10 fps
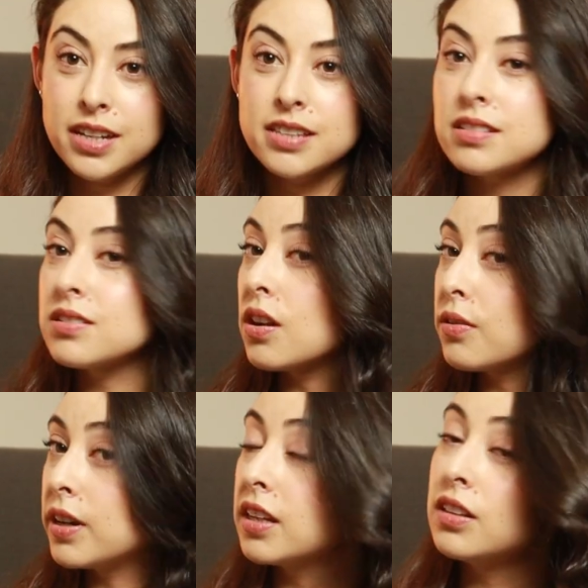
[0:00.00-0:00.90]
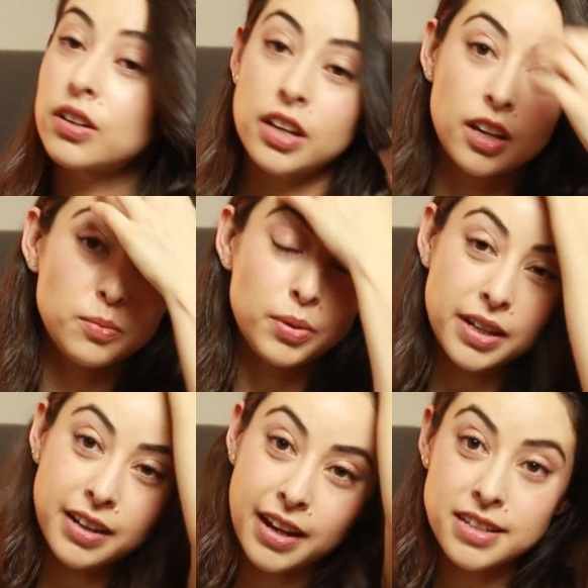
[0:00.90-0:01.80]
like this is already looking
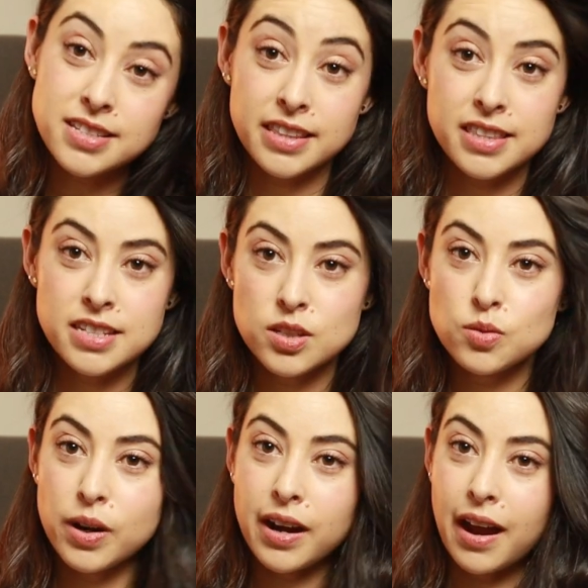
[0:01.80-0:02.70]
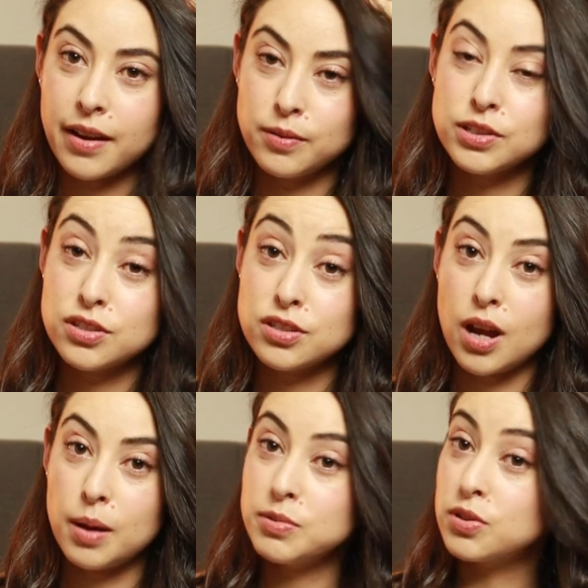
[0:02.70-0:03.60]
pretty nice and this is where I would
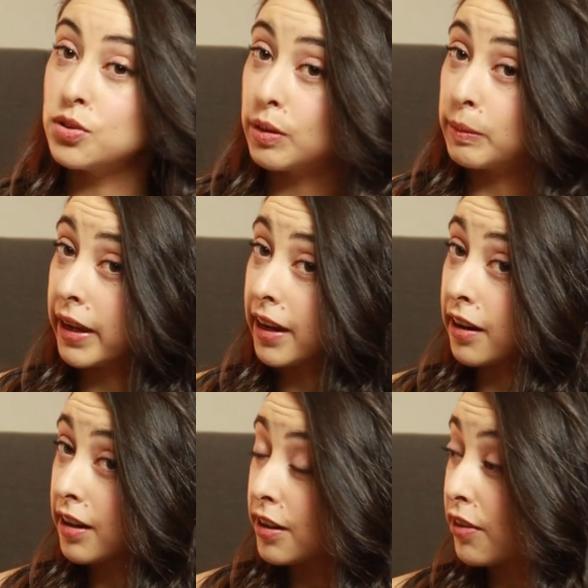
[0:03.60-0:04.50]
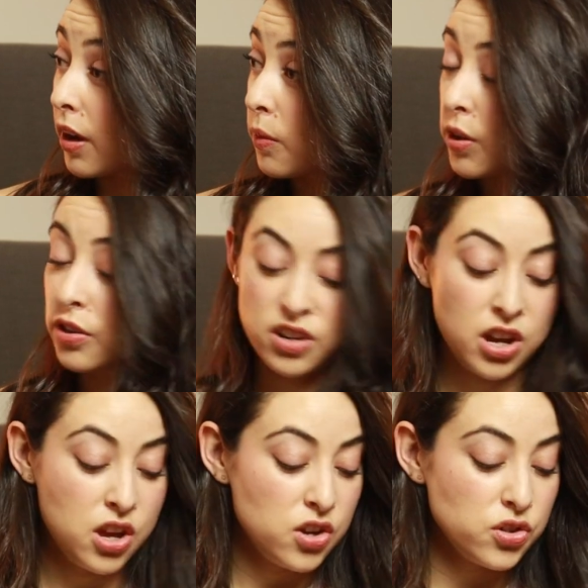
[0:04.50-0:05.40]
stop doing my hair if I were
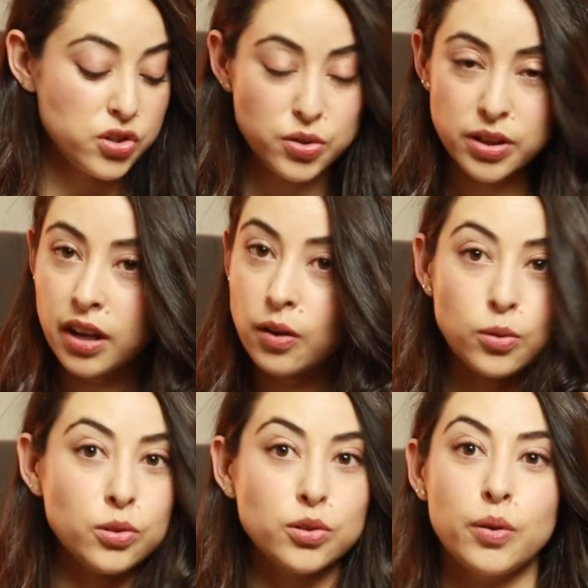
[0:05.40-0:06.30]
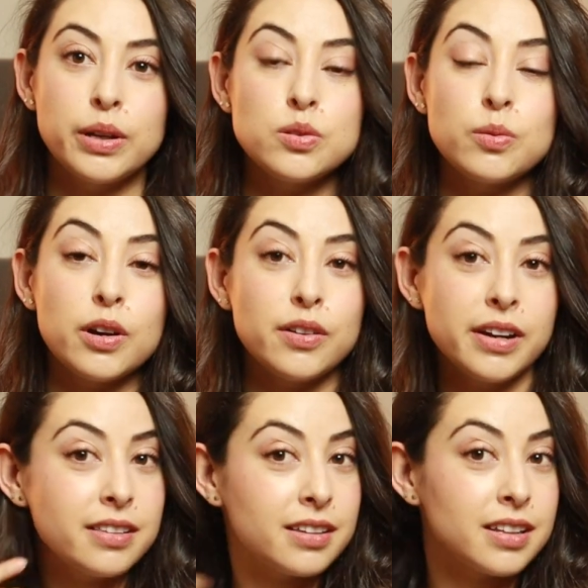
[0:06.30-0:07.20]
shooting or going to work or
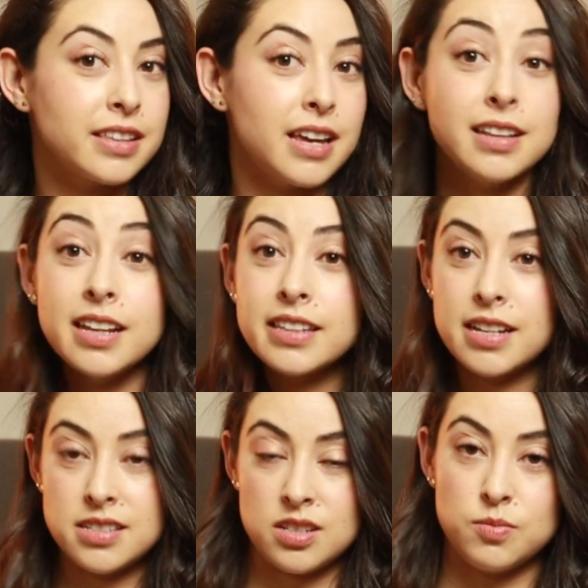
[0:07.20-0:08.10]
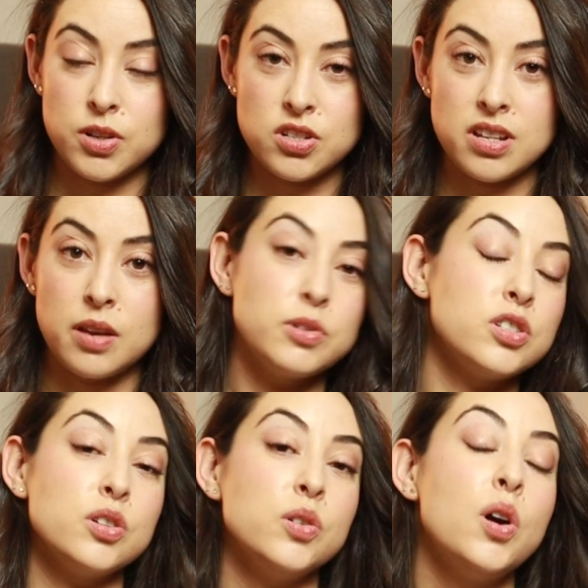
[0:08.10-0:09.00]
anything like that. Like that's as much as I would
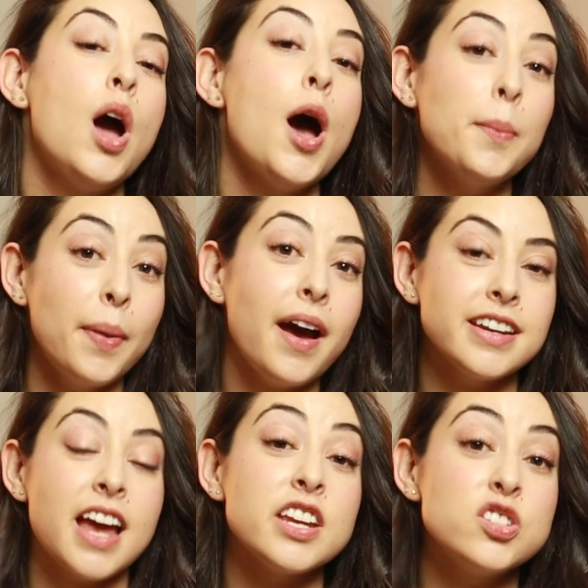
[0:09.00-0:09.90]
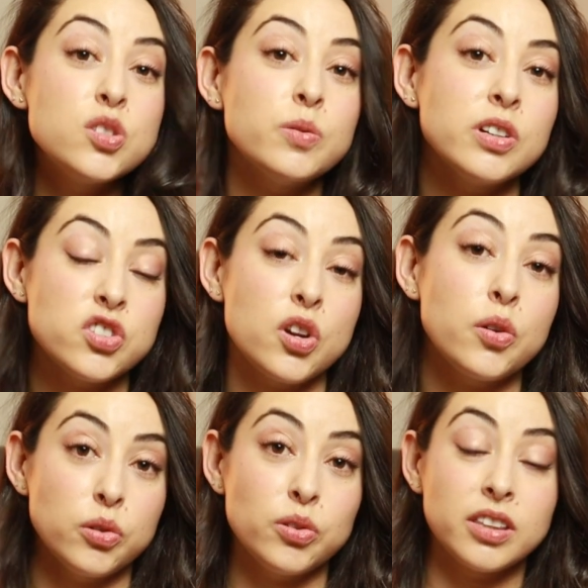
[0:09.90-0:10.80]
do. But I do wanna show
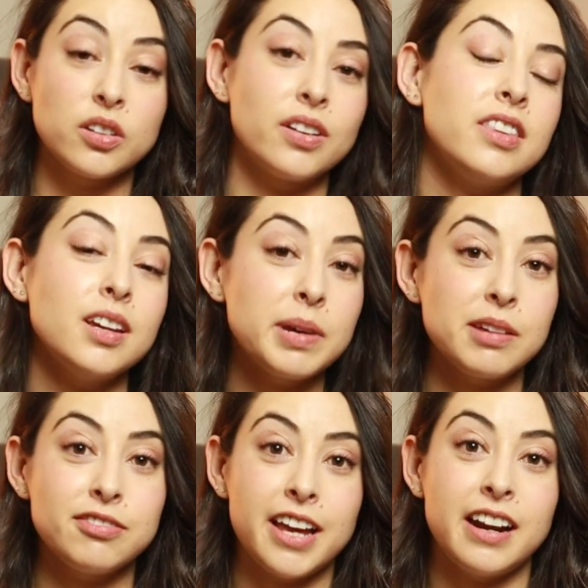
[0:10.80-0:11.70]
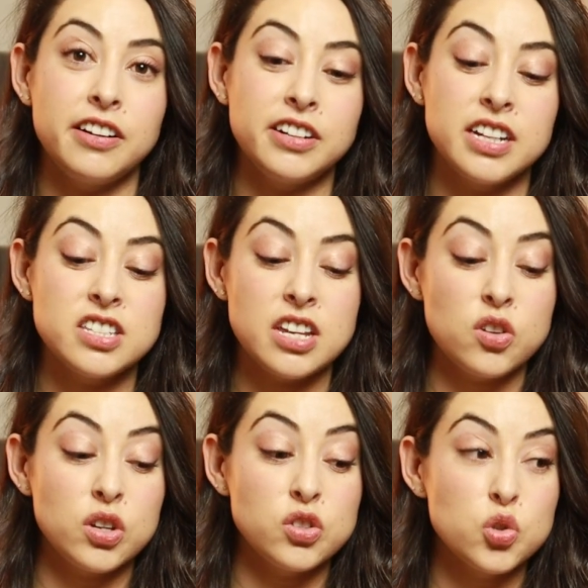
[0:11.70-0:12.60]
you that the great thing about a flat iron is that
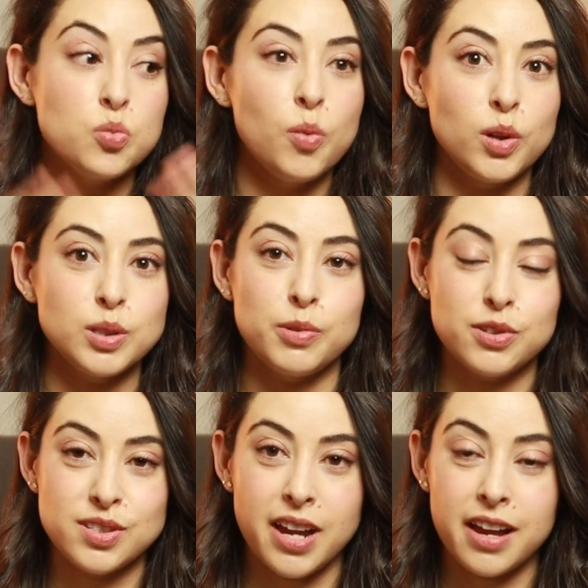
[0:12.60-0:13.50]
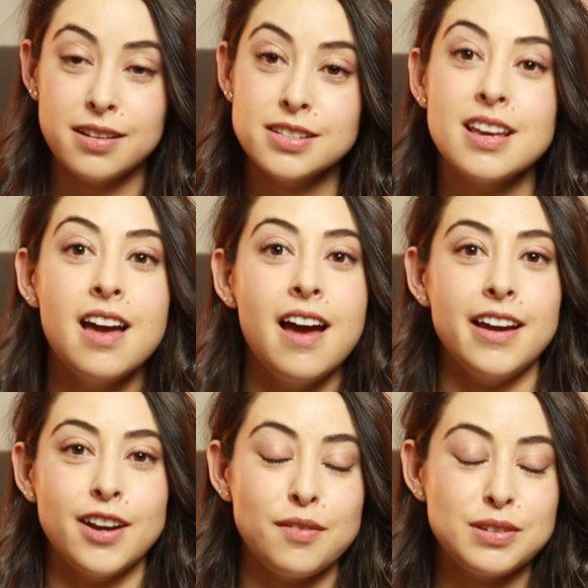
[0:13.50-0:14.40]
you can do multiple styles.
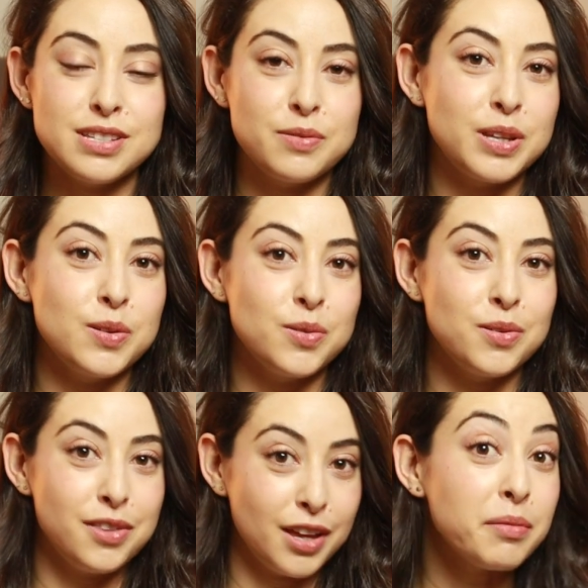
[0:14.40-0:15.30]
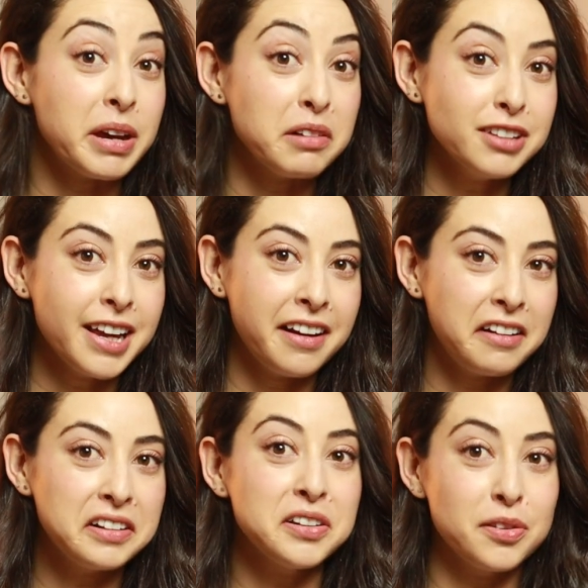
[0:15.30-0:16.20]
And obviously when you think about a flat
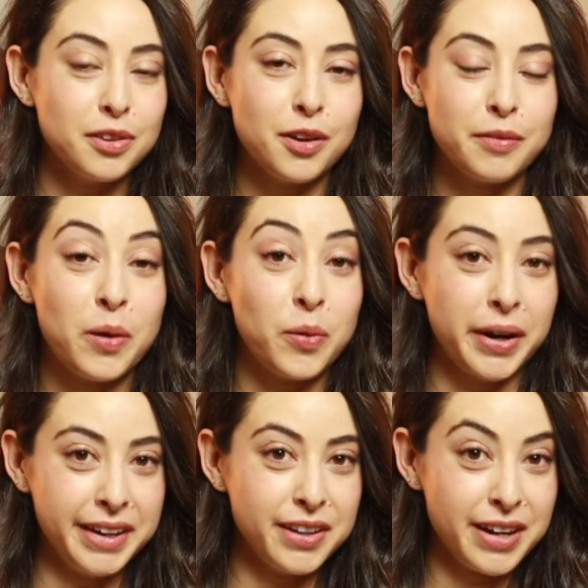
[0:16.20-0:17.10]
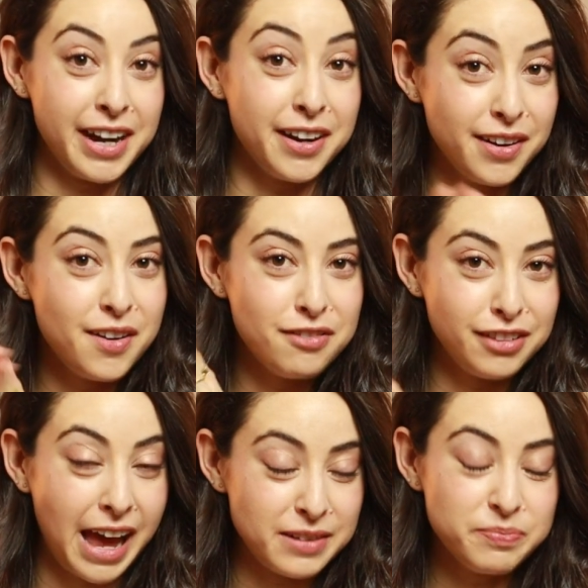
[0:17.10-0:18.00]
iron, you think about wearing your hair
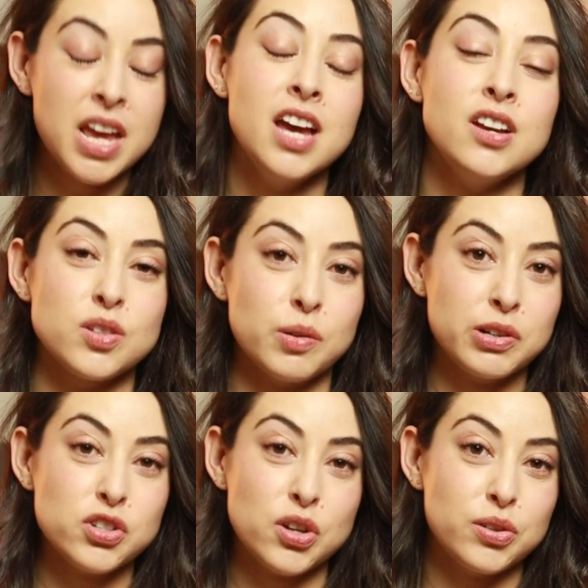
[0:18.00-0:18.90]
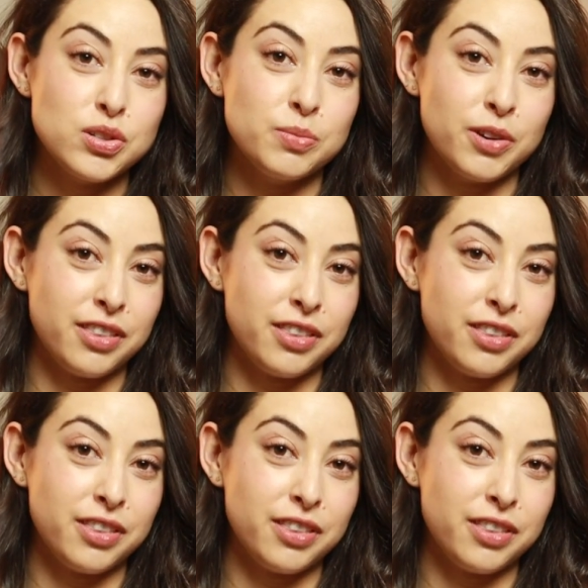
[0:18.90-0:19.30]
flat. So I wanna show you two more